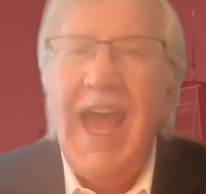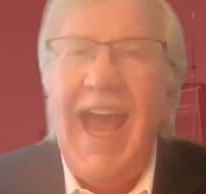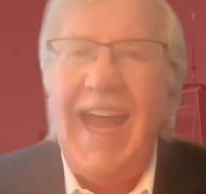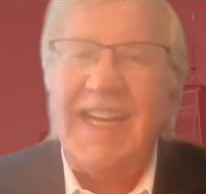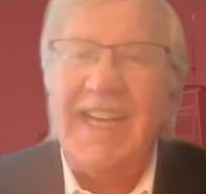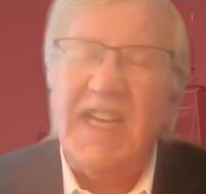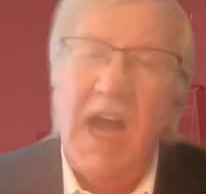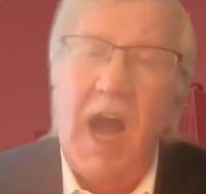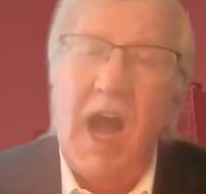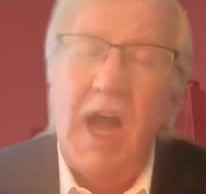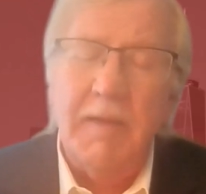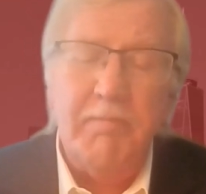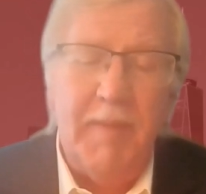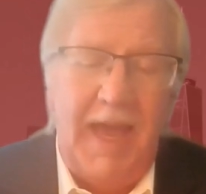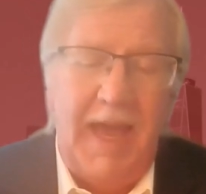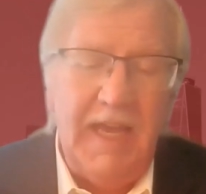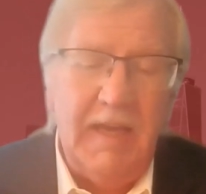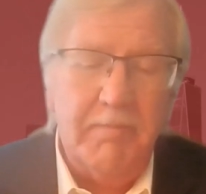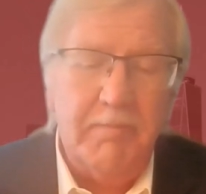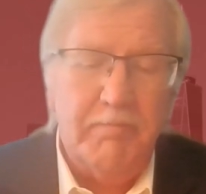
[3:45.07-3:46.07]
A
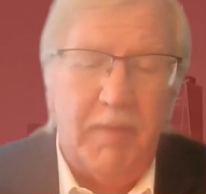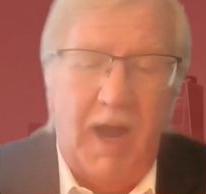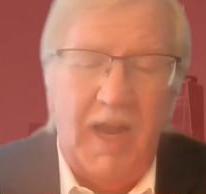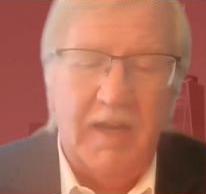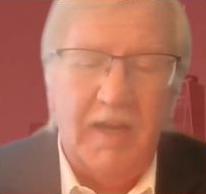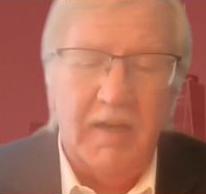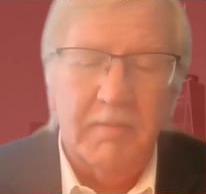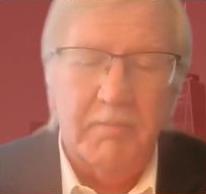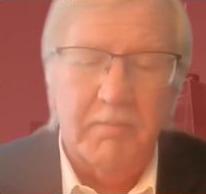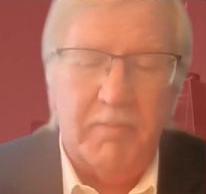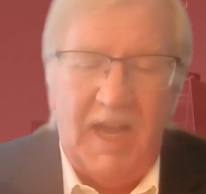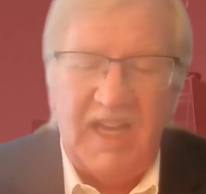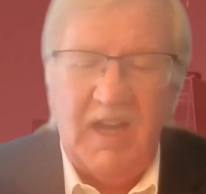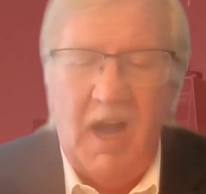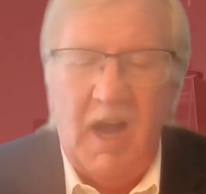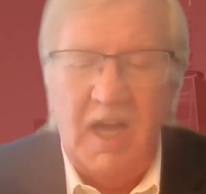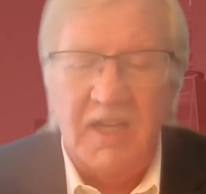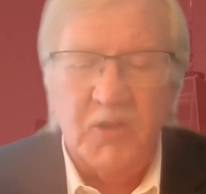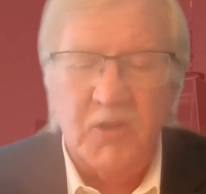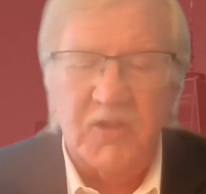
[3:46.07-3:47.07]
non-bank buyer, by
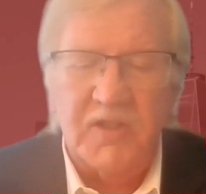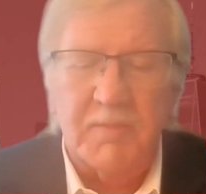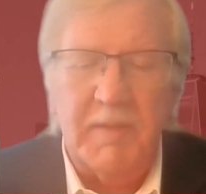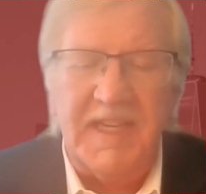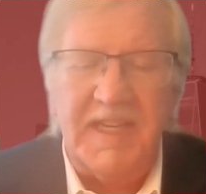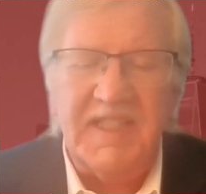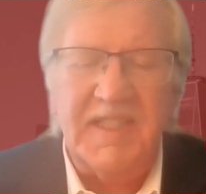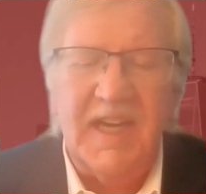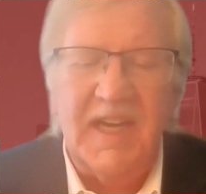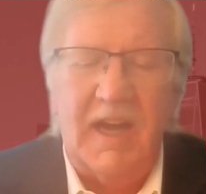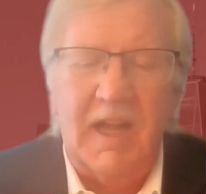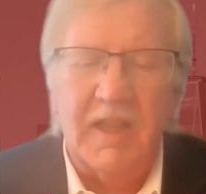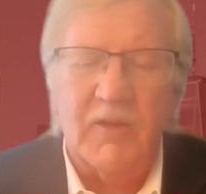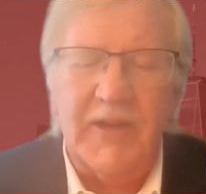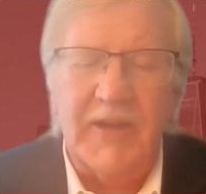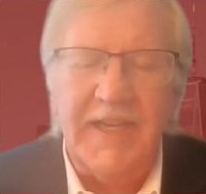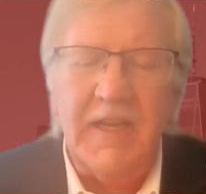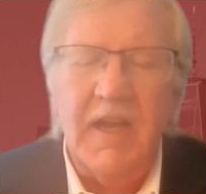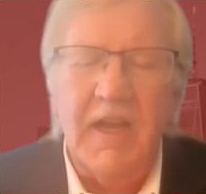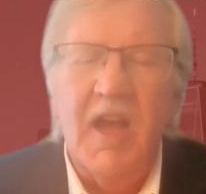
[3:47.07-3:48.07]
contrast, may
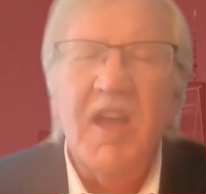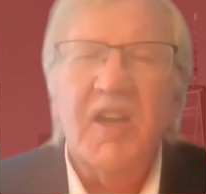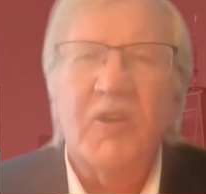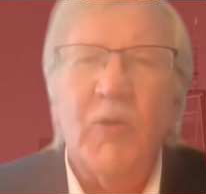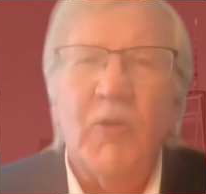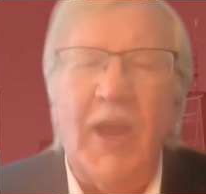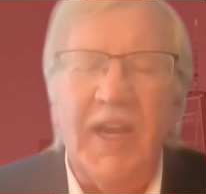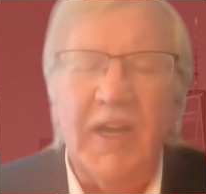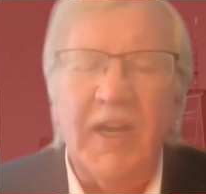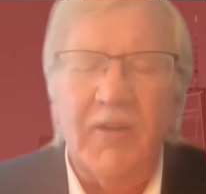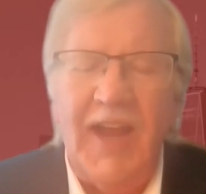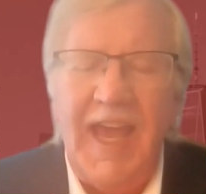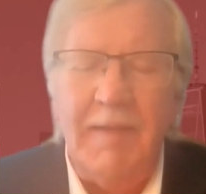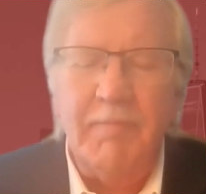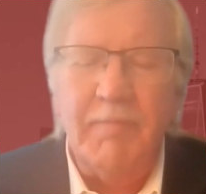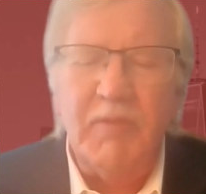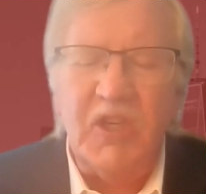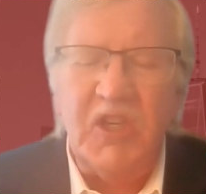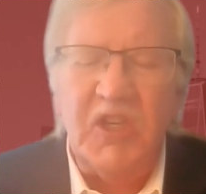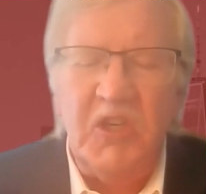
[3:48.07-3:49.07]
tolerate greater
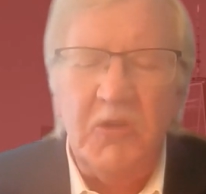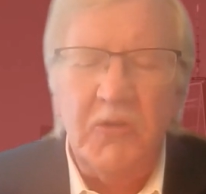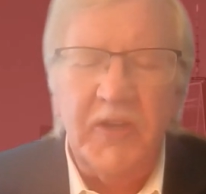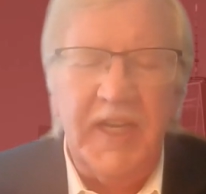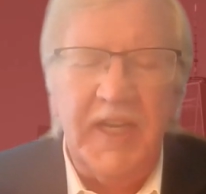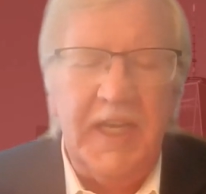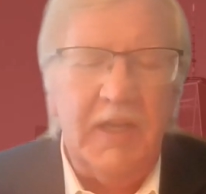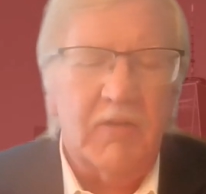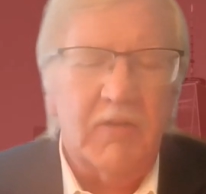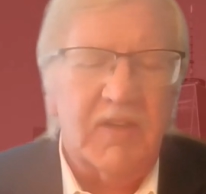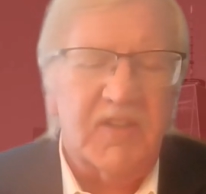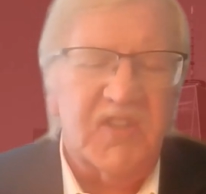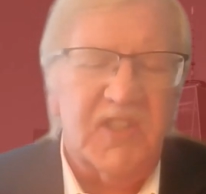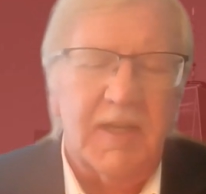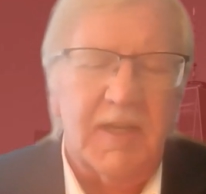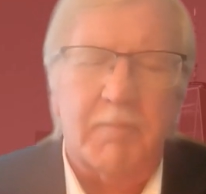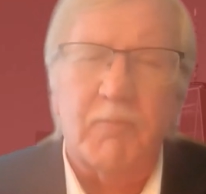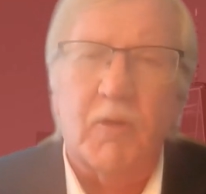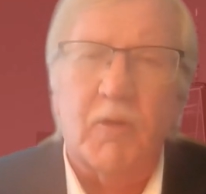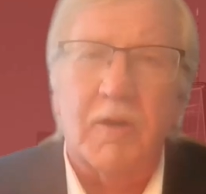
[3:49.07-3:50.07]
ambiguity or
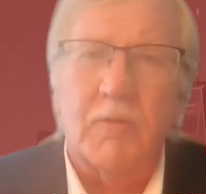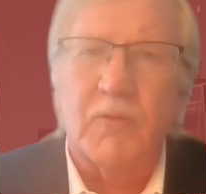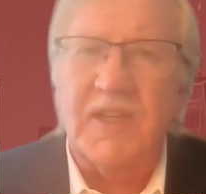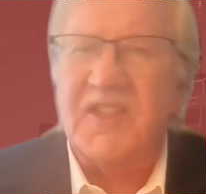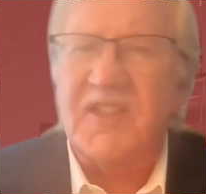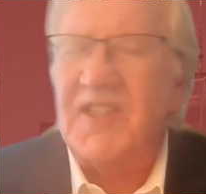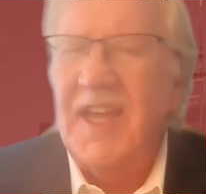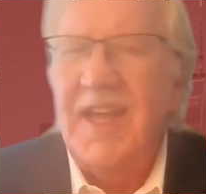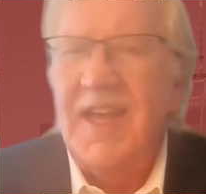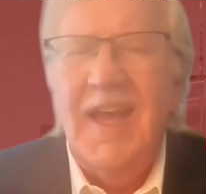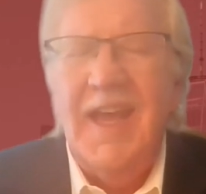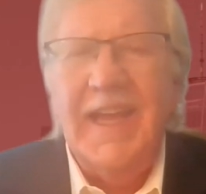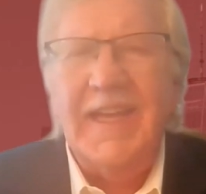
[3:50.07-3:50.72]
accept more risk.